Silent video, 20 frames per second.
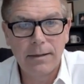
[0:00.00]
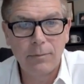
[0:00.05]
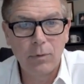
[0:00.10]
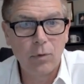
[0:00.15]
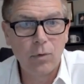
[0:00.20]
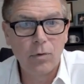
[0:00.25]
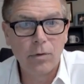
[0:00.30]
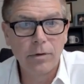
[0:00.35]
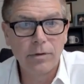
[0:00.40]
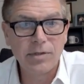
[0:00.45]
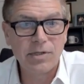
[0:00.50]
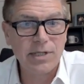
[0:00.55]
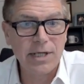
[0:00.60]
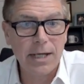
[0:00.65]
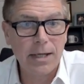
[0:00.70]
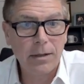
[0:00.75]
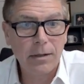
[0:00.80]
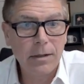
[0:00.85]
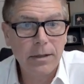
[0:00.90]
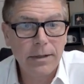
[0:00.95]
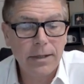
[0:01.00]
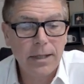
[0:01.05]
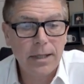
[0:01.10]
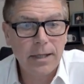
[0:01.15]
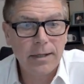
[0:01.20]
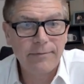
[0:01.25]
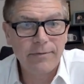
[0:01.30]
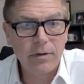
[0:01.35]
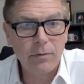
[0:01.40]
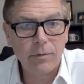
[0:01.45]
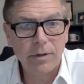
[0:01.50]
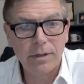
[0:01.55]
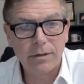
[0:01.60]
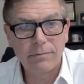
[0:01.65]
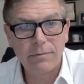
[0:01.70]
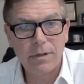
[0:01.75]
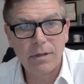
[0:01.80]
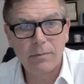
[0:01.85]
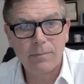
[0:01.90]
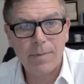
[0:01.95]
or Zelle if you want
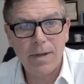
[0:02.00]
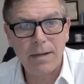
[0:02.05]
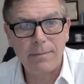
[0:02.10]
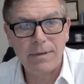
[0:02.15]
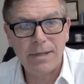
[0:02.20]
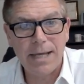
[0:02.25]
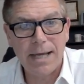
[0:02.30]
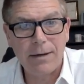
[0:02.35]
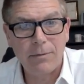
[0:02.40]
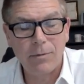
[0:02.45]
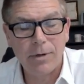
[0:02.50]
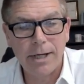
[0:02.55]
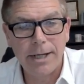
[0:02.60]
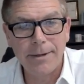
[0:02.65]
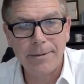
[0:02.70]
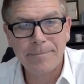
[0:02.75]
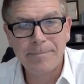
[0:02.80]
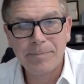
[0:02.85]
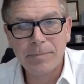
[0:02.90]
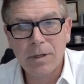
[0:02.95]
to pay me that way.